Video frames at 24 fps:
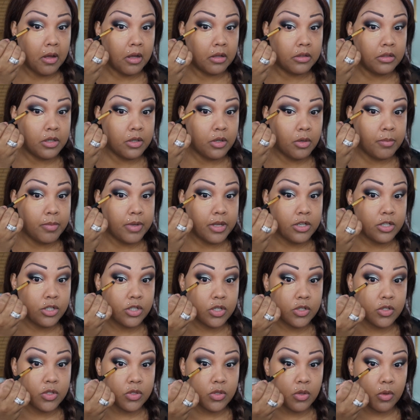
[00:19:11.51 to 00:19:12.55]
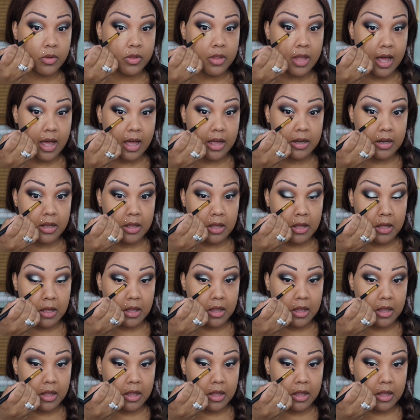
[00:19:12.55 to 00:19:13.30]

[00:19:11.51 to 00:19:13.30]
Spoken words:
a little bit just so that